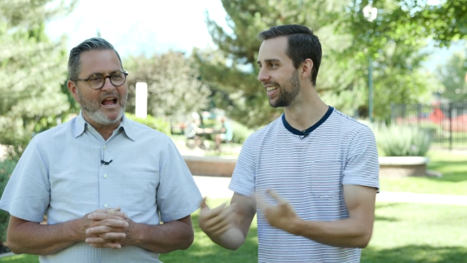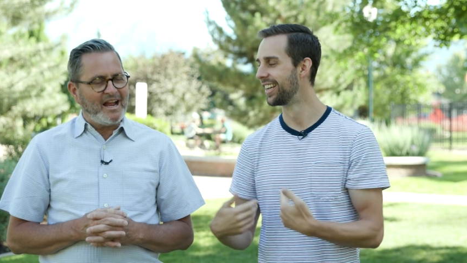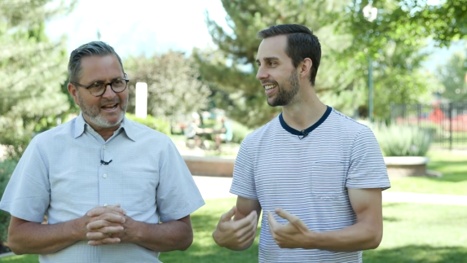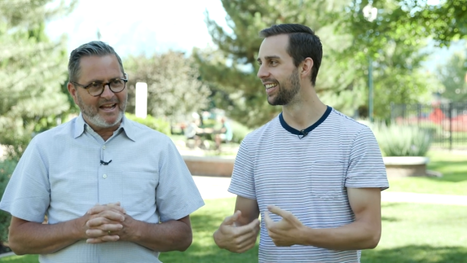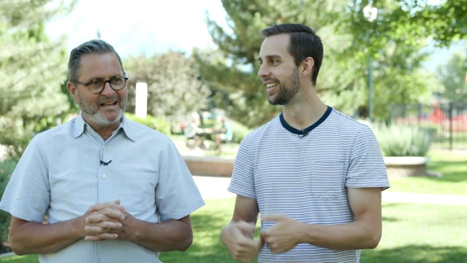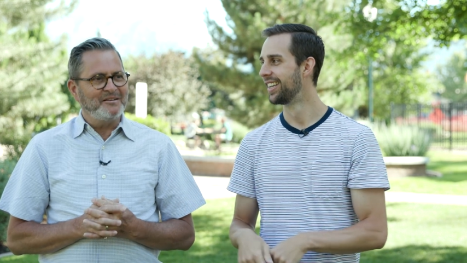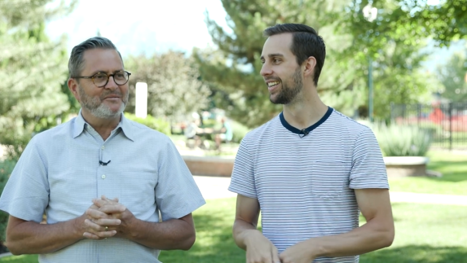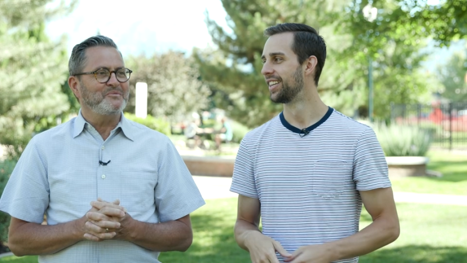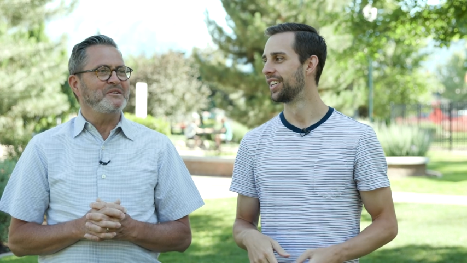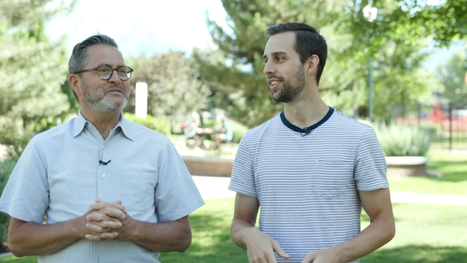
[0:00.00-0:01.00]
Speaker 1: light in,
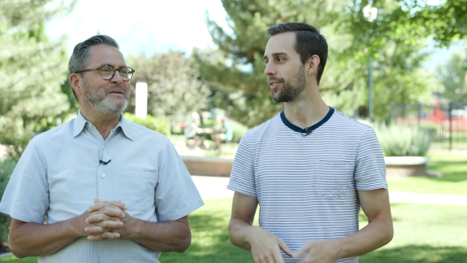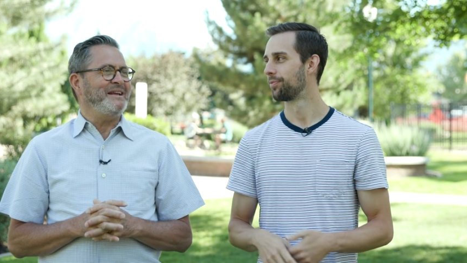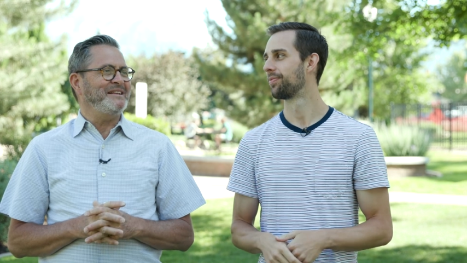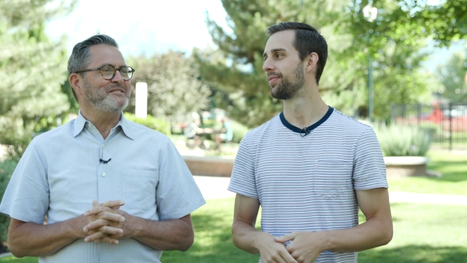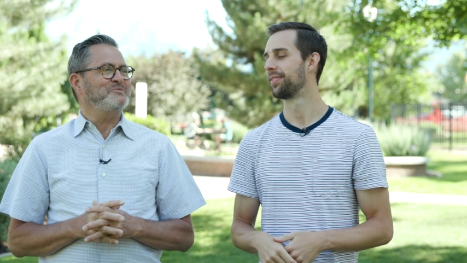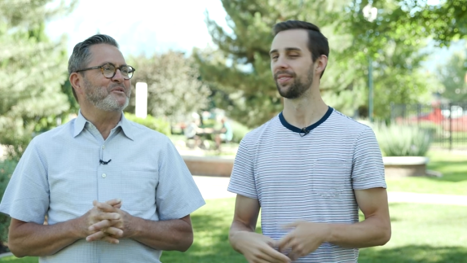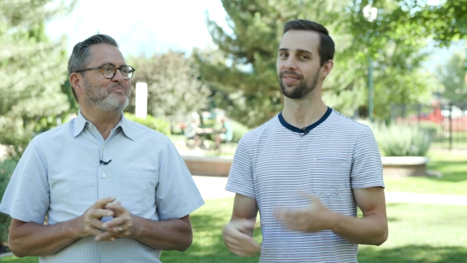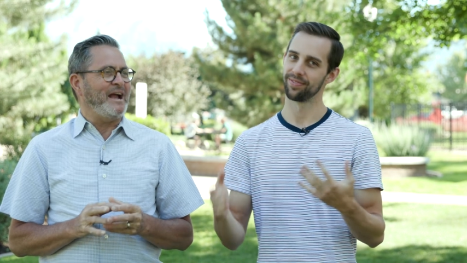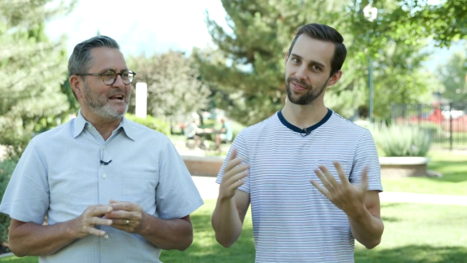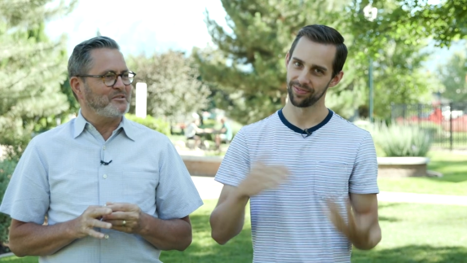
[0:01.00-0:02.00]
Speaker 2: which means we're
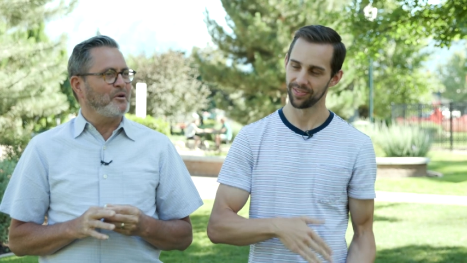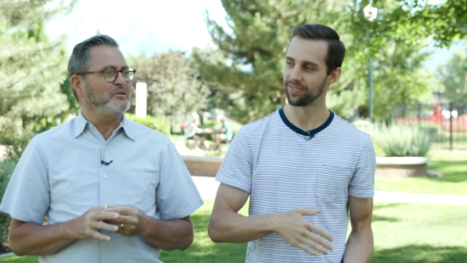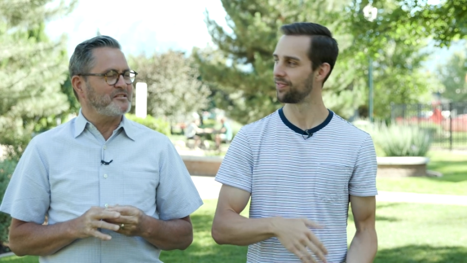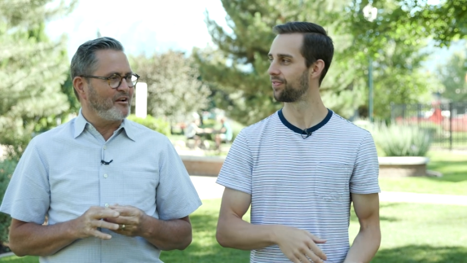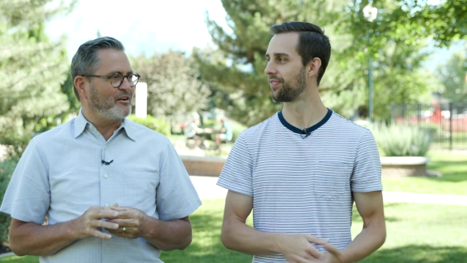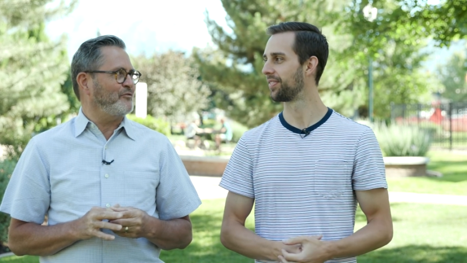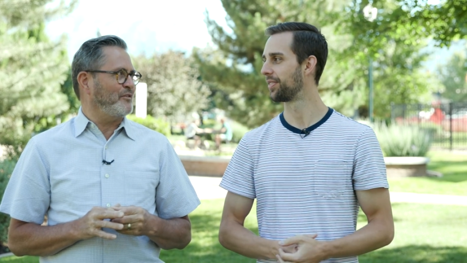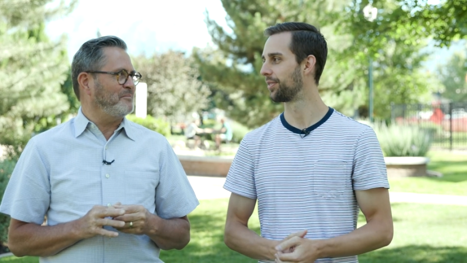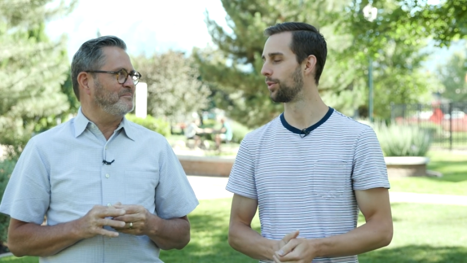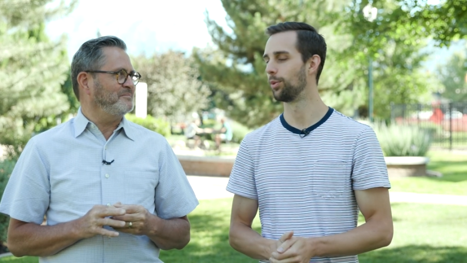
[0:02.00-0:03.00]
back to where we started
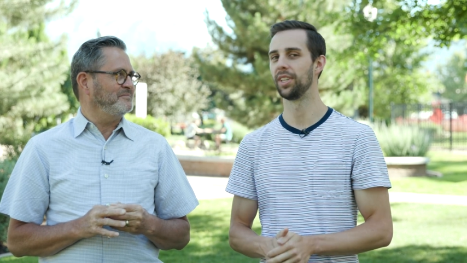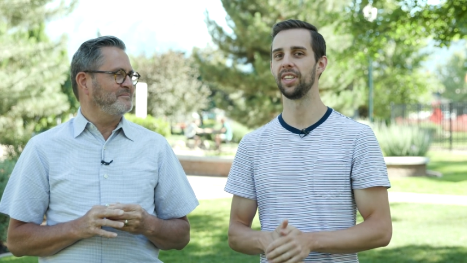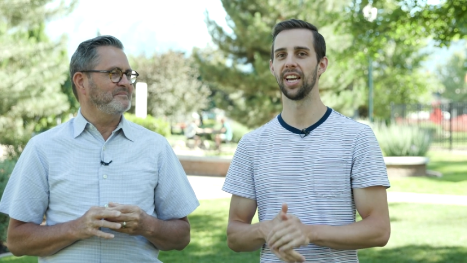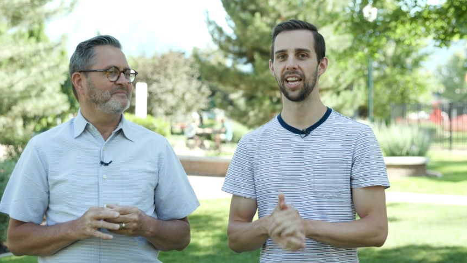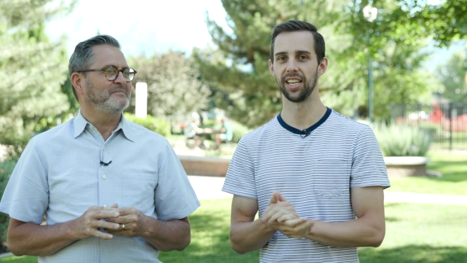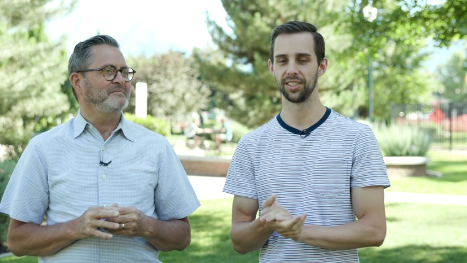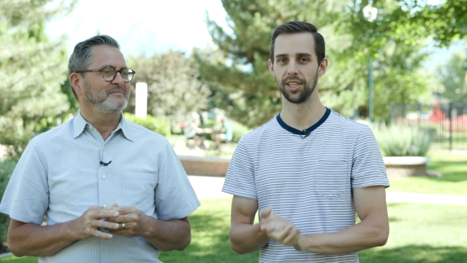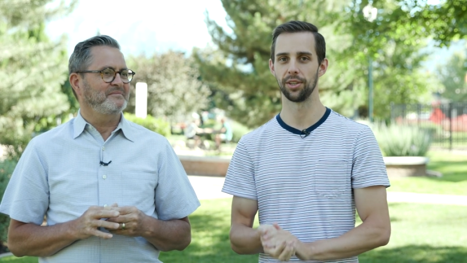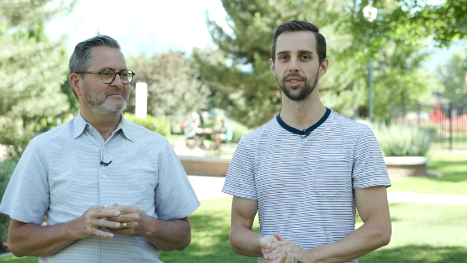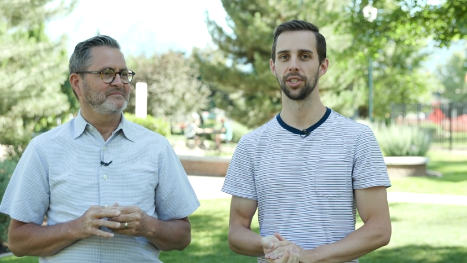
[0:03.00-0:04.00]
from. With the
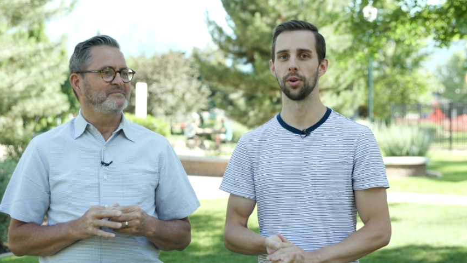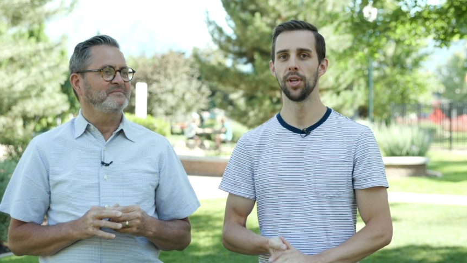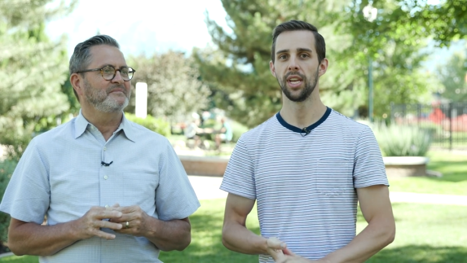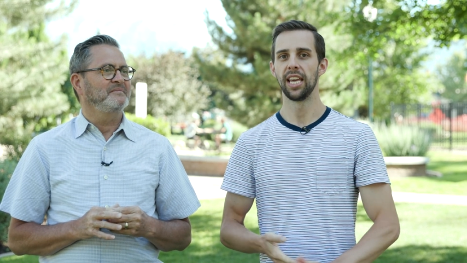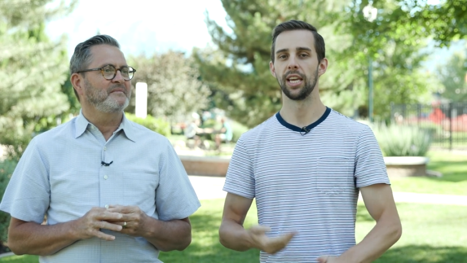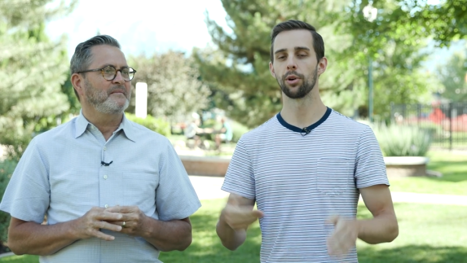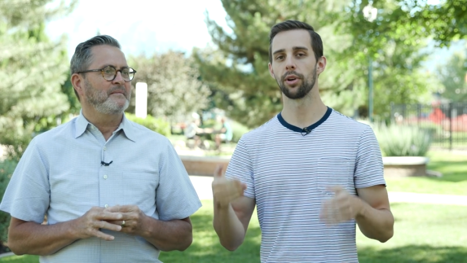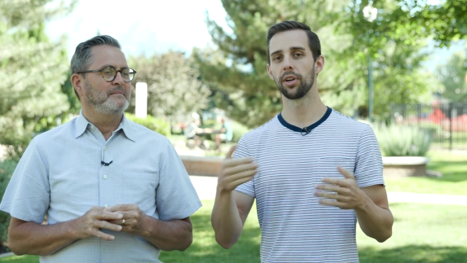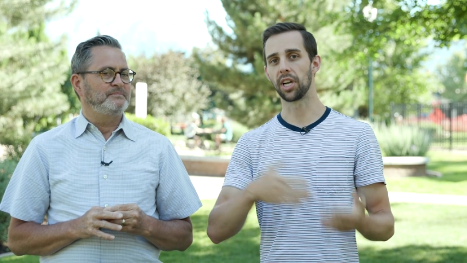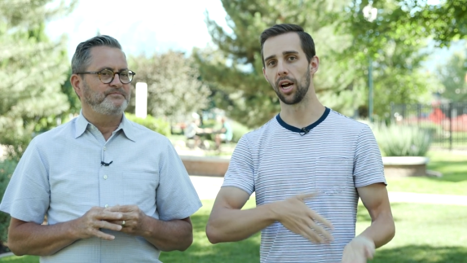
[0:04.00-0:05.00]
ISO. So in
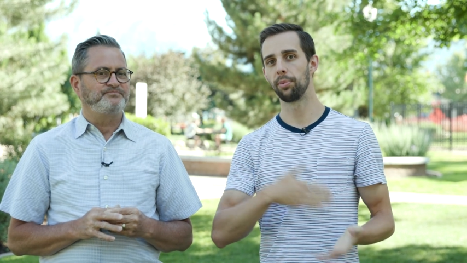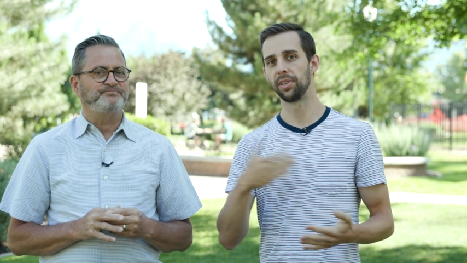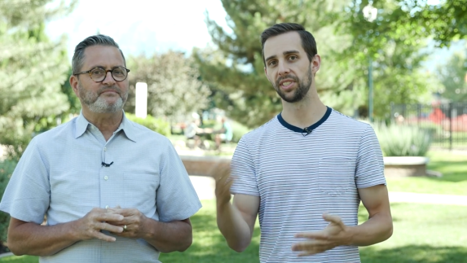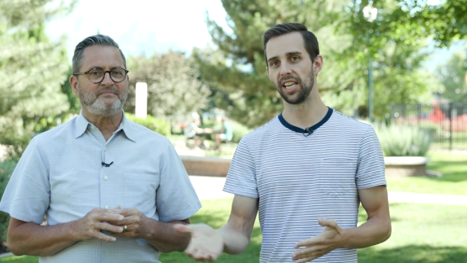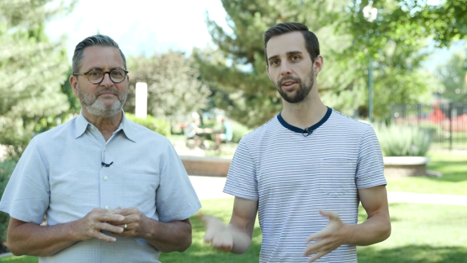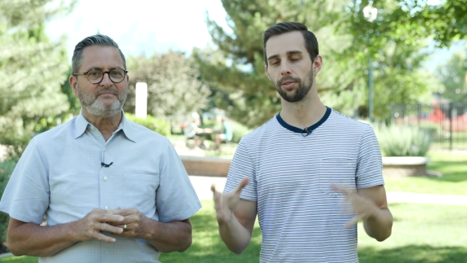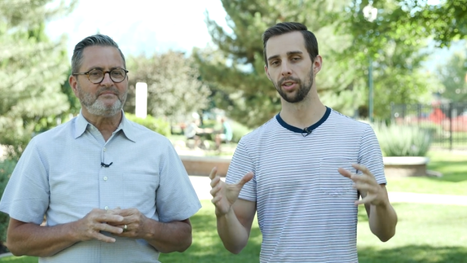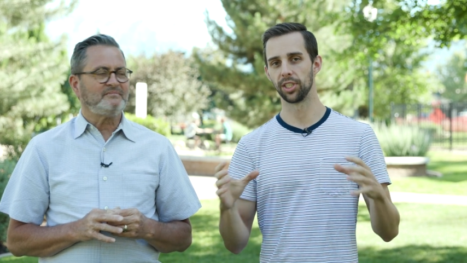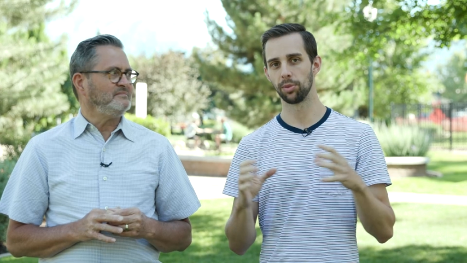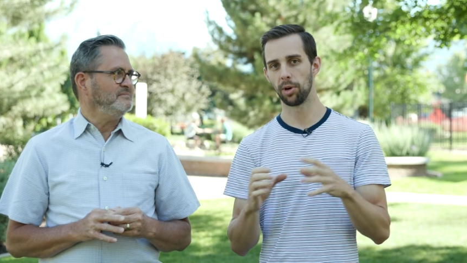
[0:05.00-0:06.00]
order to compensate for
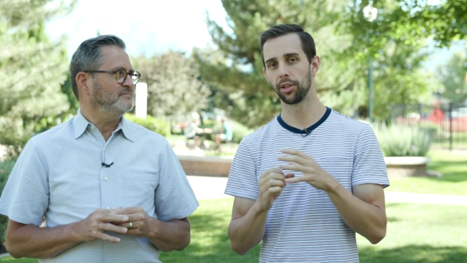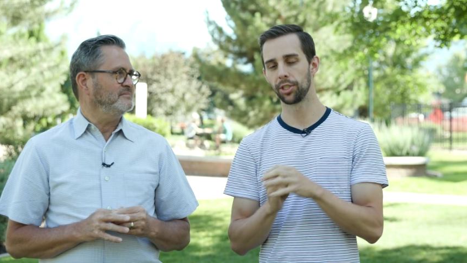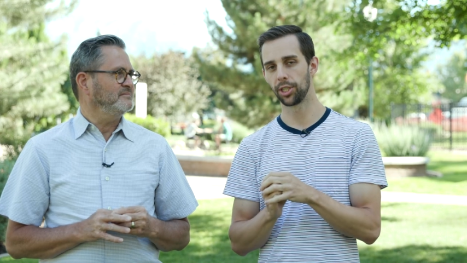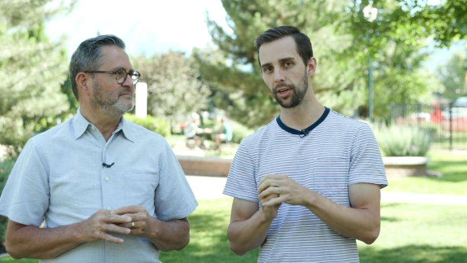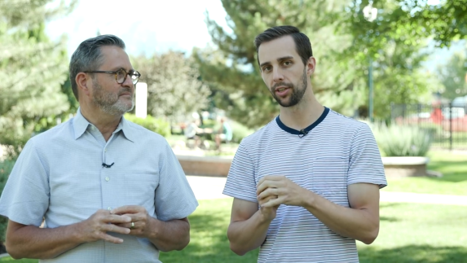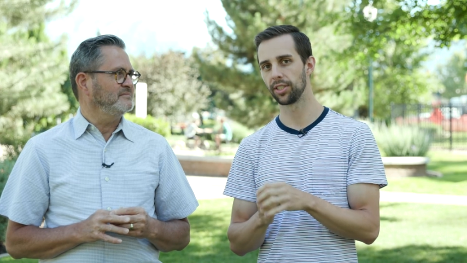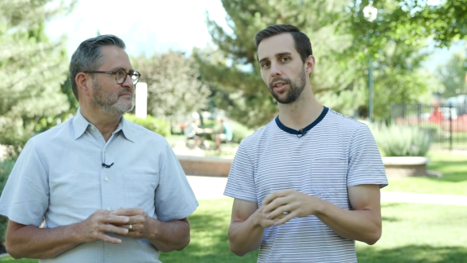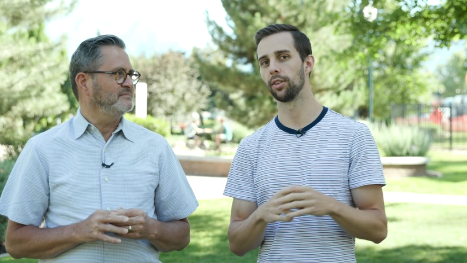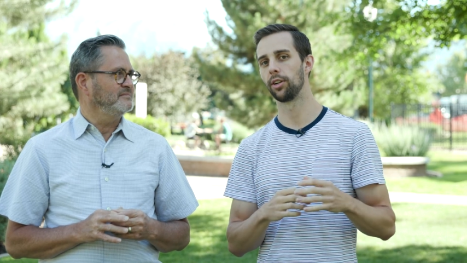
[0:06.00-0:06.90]
the smaller shutters on